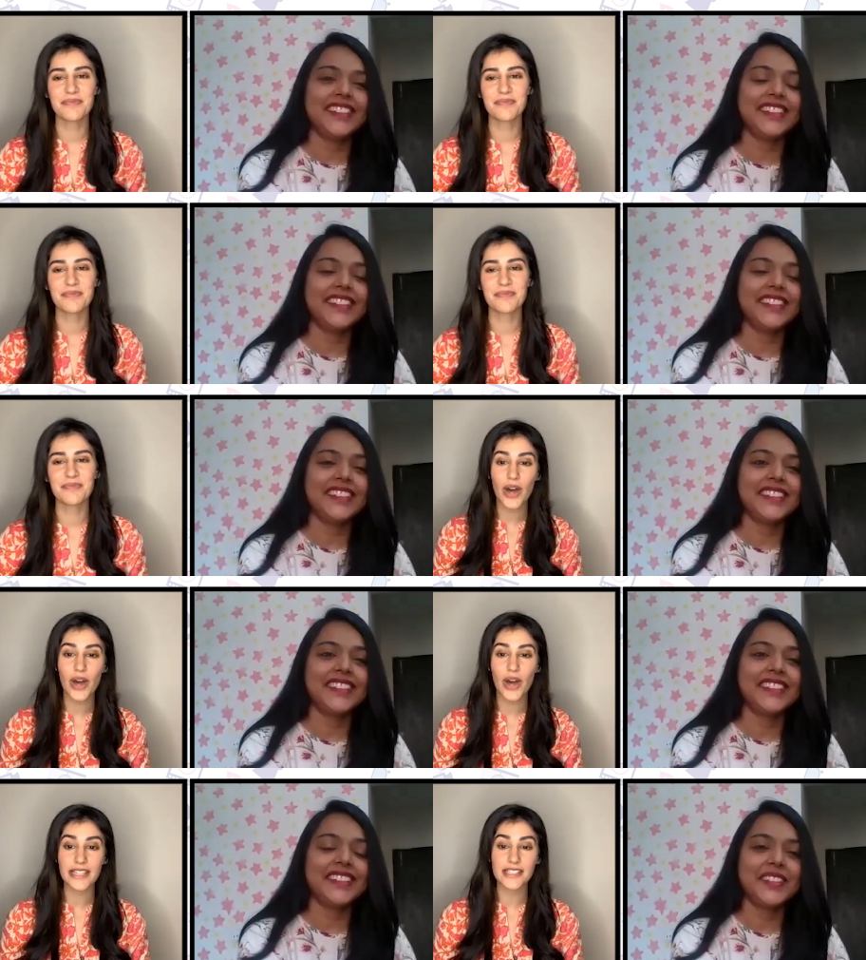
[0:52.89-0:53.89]
Speaker 1: But
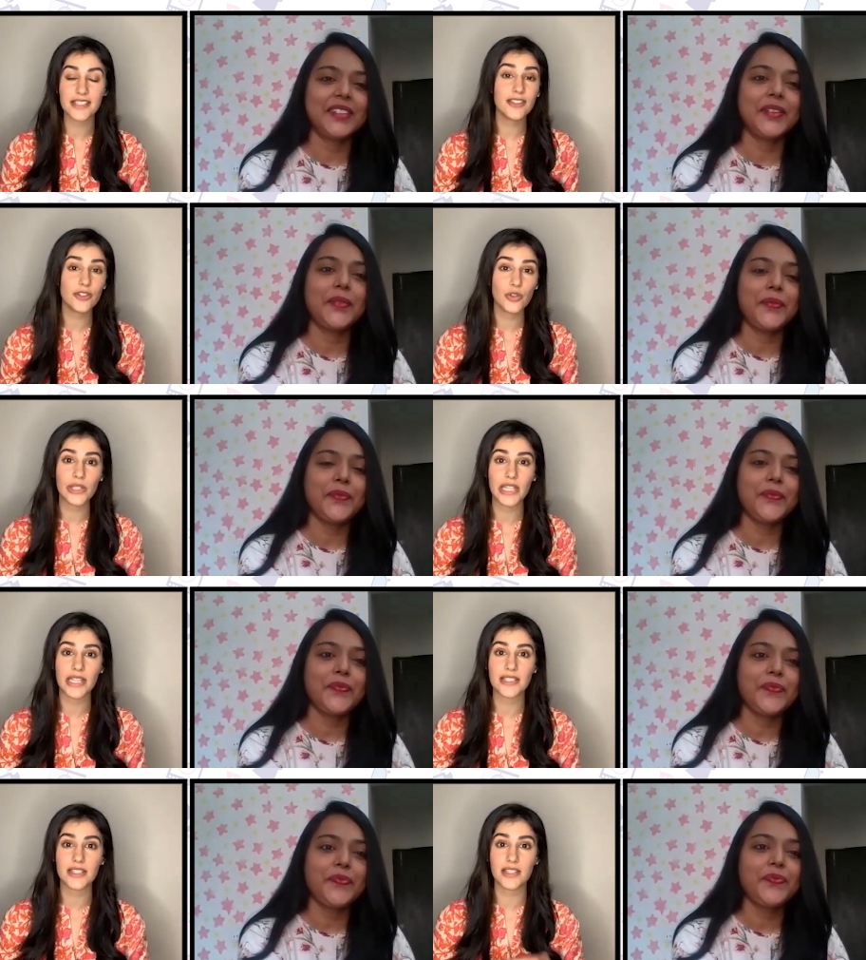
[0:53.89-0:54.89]
no, I didn't
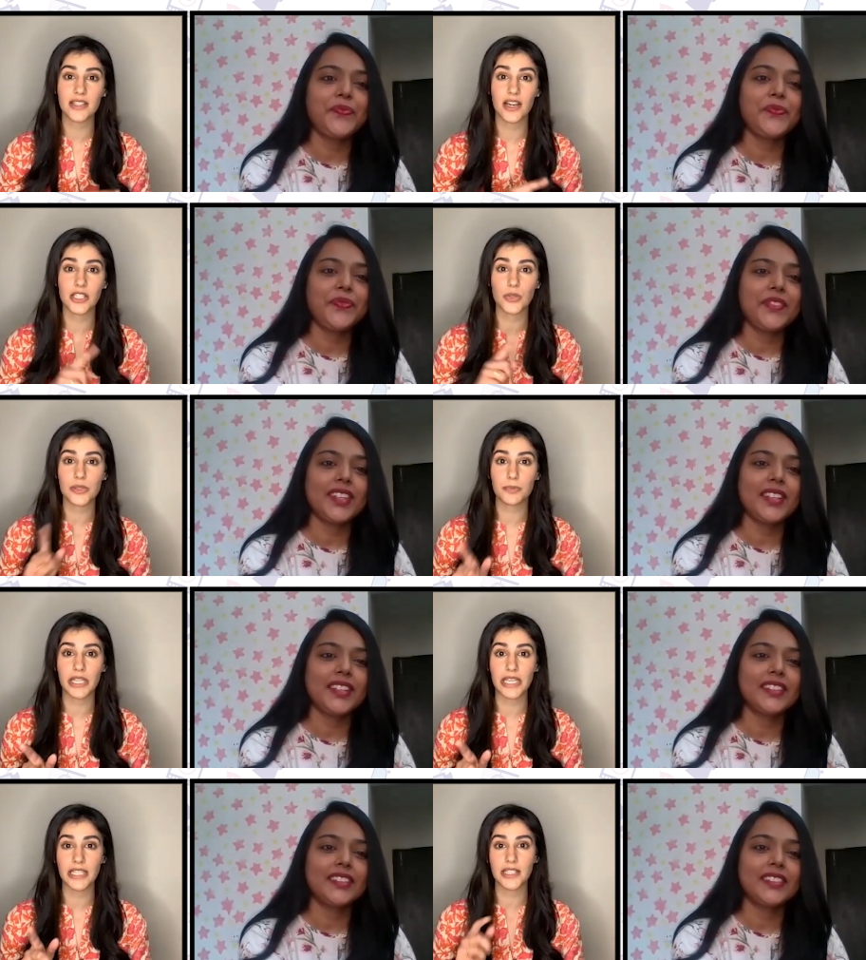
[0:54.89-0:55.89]
know that Siddharth
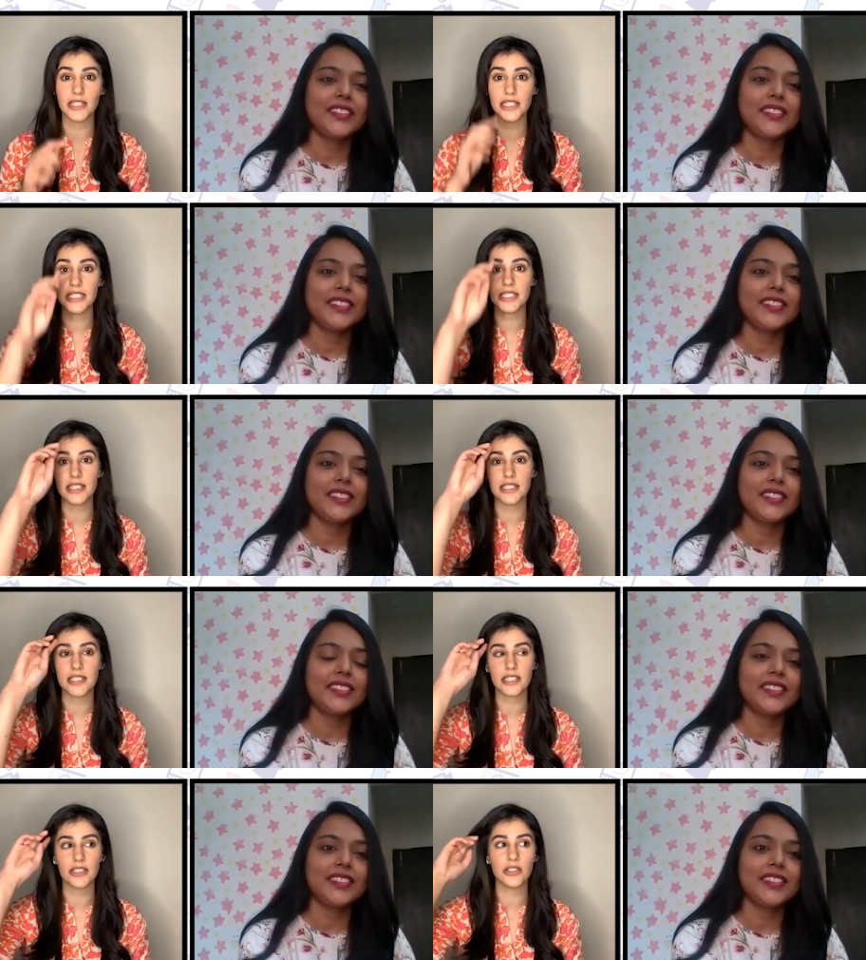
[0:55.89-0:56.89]
was playing the lead
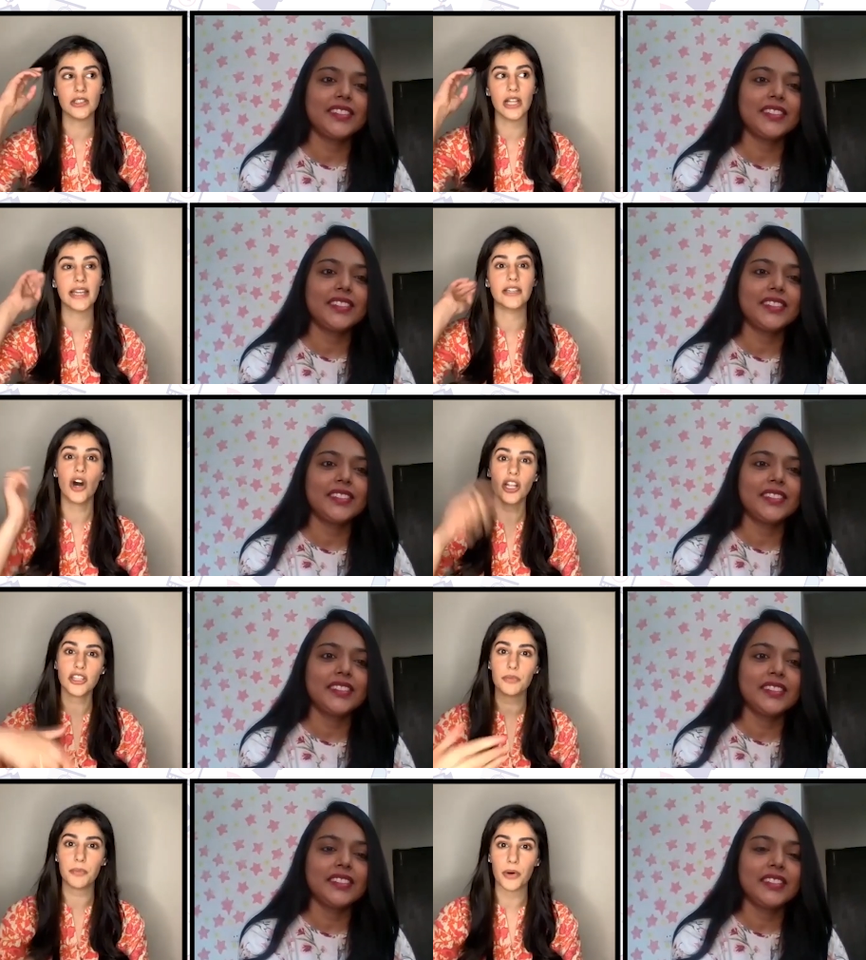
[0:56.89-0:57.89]
until I
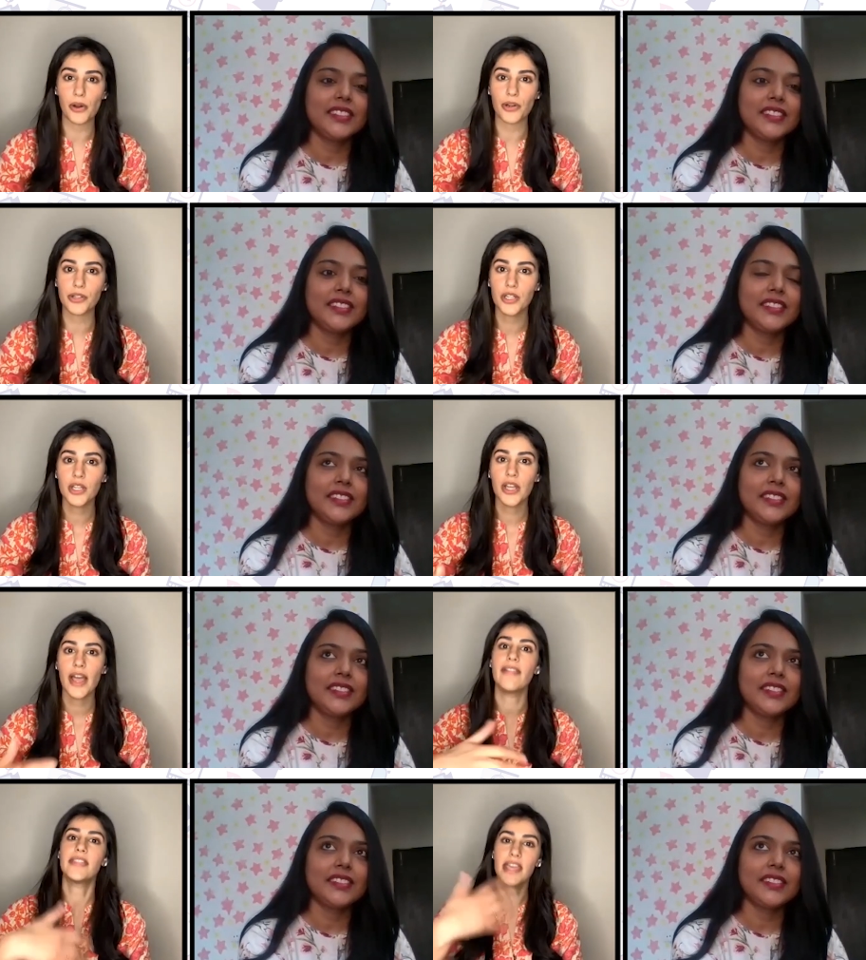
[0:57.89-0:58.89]
got the part.
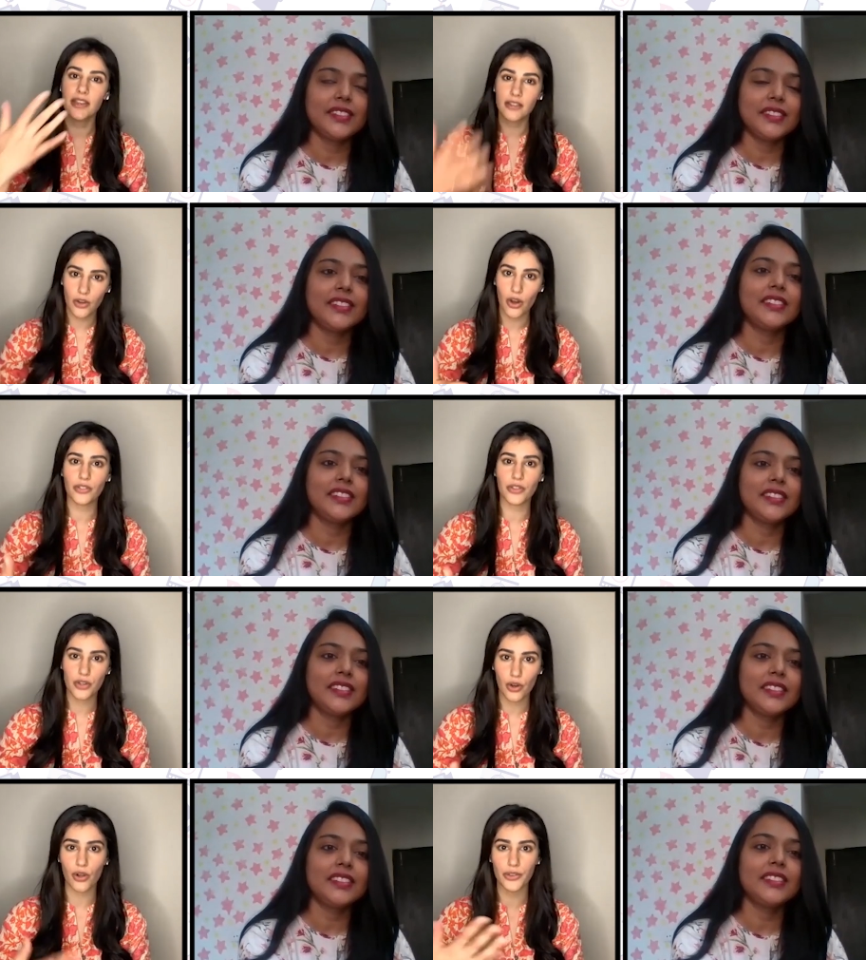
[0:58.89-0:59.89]
And then on
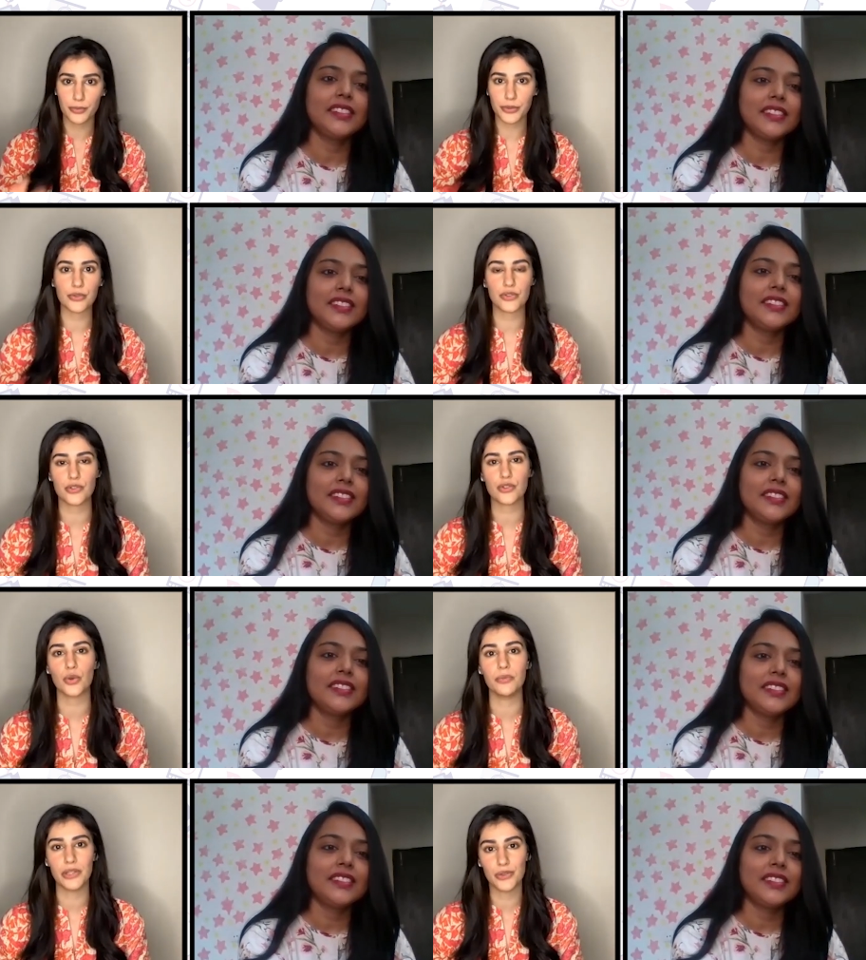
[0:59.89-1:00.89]
the call, the producers
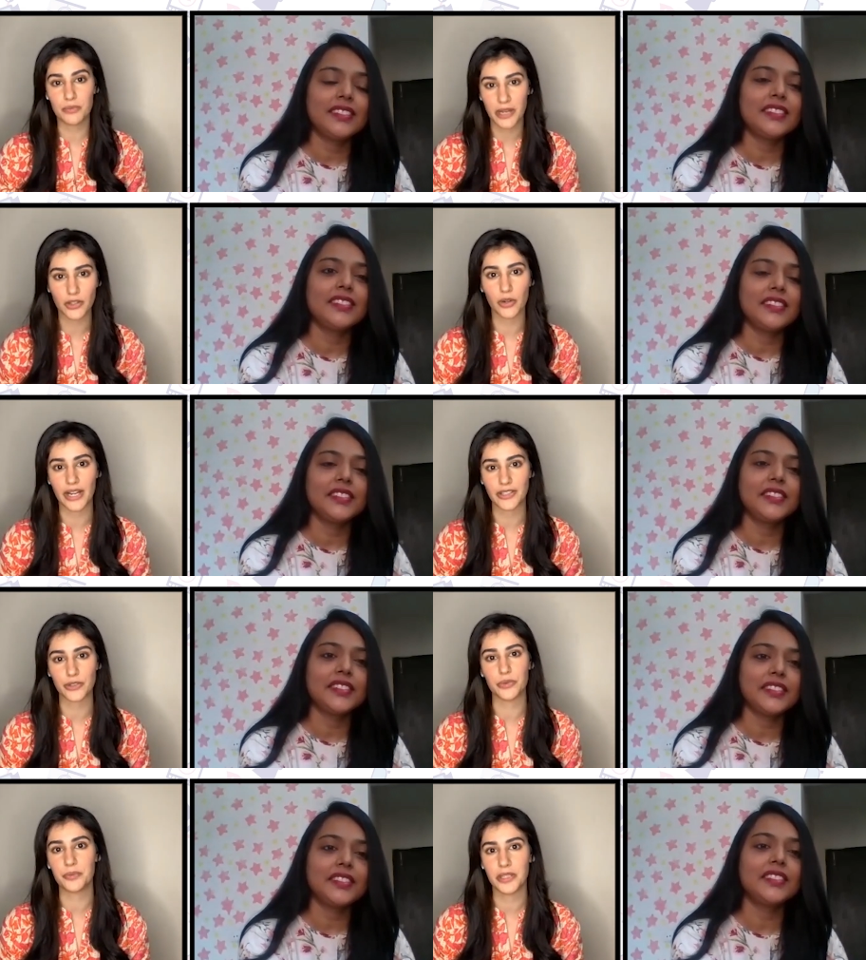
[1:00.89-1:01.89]
told me who my
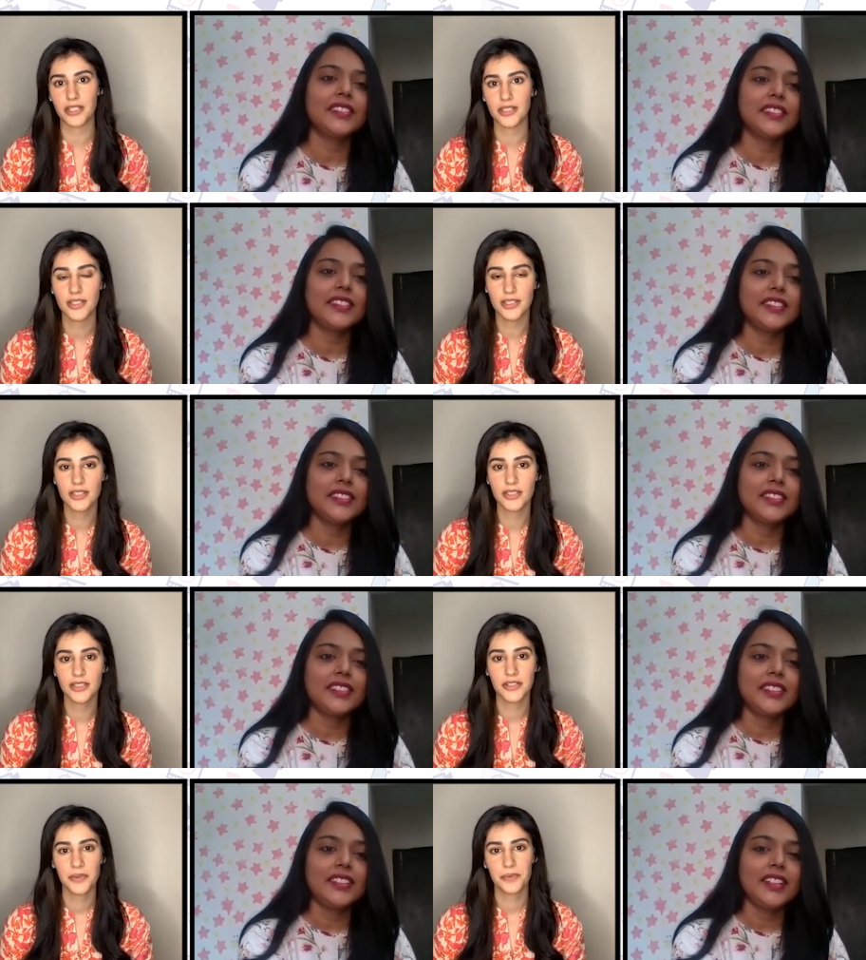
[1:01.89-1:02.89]
co-actor would be.
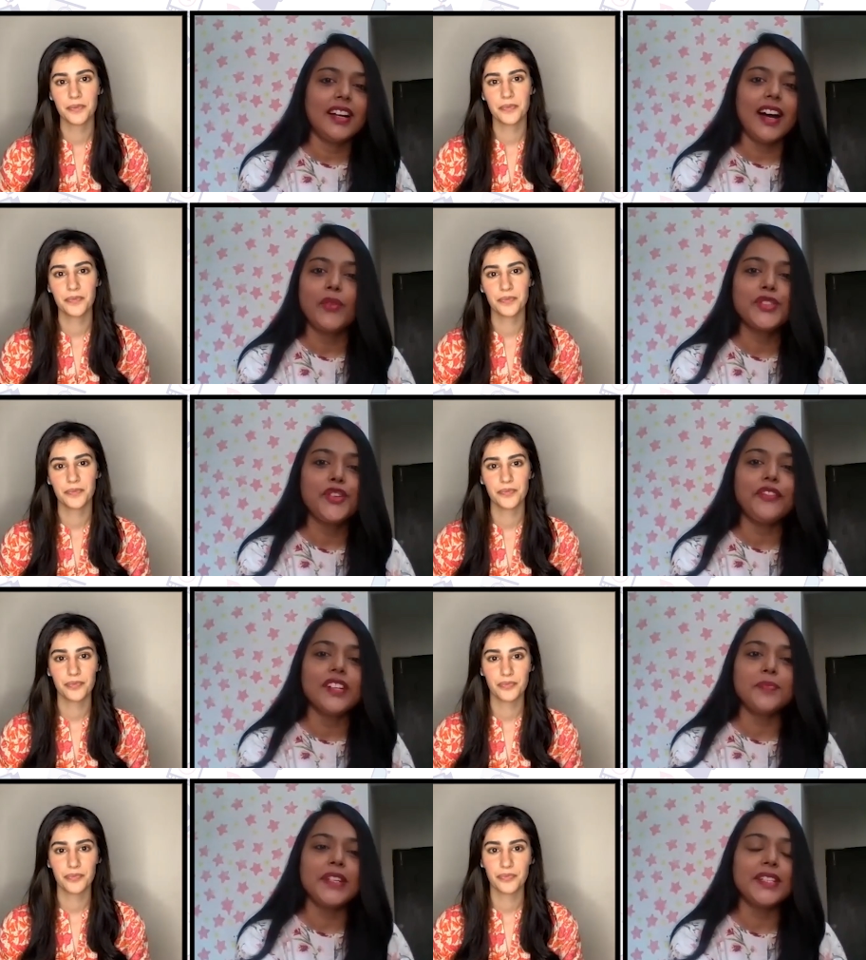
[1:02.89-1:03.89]
Speaker 2: How was your first
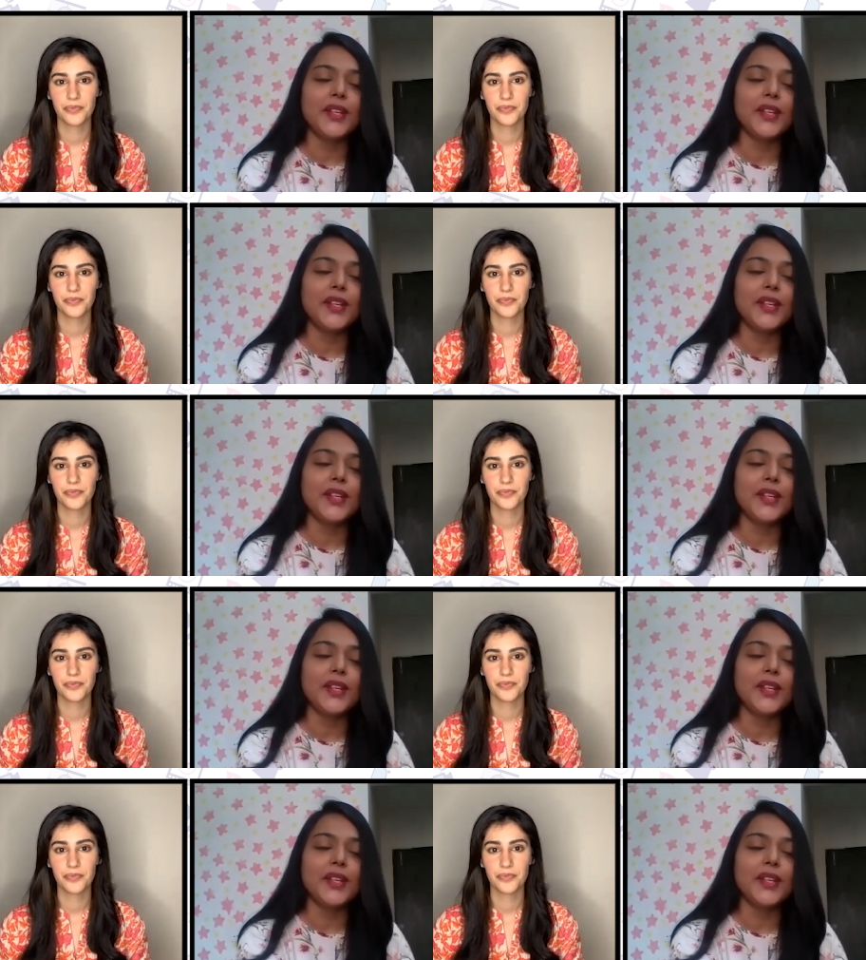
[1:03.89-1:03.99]
meeting